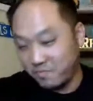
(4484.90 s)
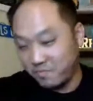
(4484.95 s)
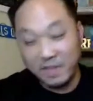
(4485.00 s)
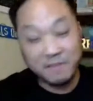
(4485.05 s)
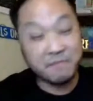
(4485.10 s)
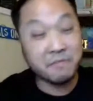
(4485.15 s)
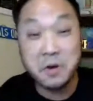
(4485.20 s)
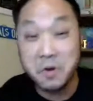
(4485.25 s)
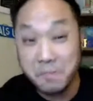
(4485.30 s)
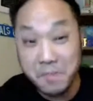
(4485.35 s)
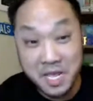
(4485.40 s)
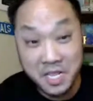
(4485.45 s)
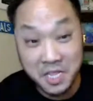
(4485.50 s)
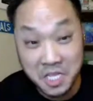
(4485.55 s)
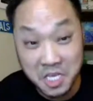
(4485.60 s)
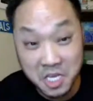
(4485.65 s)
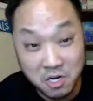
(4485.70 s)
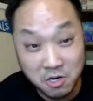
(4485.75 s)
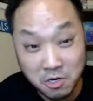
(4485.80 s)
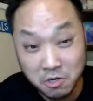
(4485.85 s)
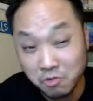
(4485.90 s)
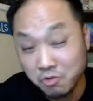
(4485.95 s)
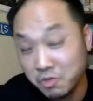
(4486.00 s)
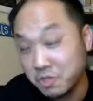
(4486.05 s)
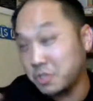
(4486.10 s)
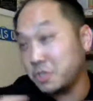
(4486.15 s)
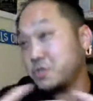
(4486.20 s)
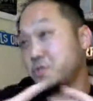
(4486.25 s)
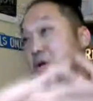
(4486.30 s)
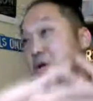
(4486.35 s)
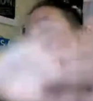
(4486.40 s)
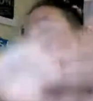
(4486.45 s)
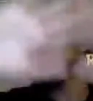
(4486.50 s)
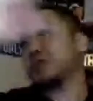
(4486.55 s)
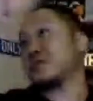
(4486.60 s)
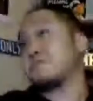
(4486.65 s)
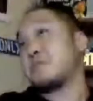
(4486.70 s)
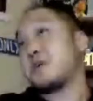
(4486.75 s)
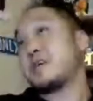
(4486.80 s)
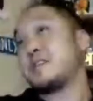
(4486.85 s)
if I don't make the inaugural, you guys
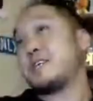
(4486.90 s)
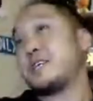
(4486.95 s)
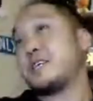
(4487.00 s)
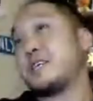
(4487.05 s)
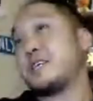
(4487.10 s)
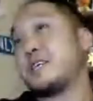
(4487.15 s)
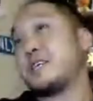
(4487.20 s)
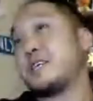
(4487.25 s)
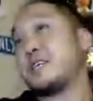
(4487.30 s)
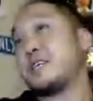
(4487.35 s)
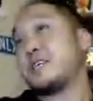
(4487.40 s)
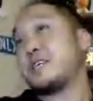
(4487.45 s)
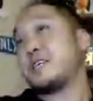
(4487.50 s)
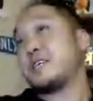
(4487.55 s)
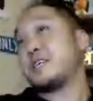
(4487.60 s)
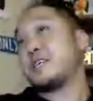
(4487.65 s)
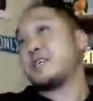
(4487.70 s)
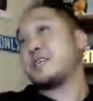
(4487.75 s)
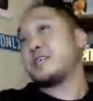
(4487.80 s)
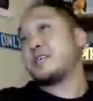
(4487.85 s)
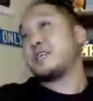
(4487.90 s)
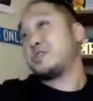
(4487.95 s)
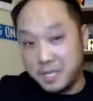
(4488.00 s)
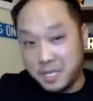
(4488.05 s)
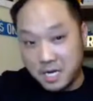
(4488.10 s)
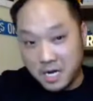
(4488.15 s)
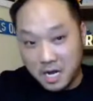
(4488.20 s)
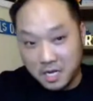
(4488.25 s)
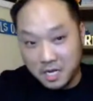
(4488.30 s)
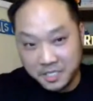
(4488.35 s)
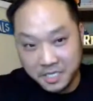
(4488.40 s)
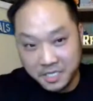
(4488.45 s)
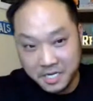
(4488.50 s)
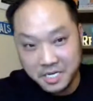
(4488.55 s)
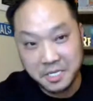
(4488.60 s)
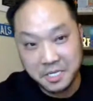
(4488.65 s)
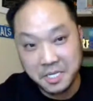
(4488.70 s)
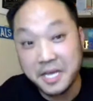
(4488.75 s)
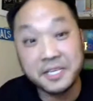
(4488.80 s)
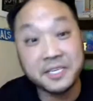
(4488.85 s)
can ride that ship a little bit, and then I'll see it
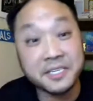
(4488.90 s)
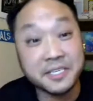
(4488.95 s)
in like